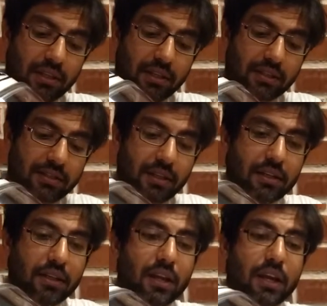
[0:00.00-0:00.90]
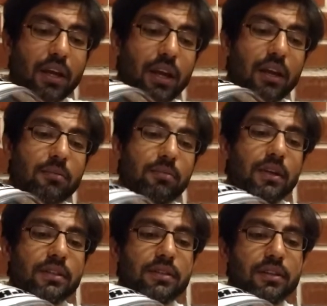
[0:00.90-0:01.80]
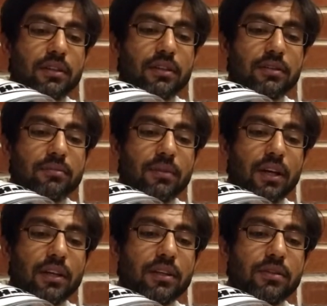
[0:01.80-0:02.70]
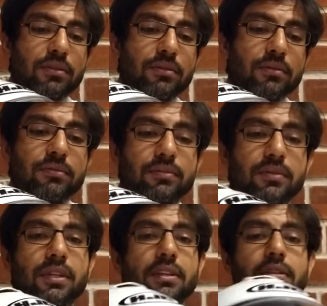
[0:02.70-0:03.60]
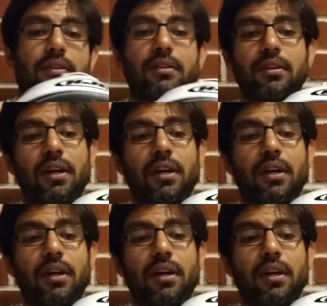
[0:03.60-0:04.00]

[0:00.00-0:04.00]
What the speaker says: That's that. And plus, I get to center it,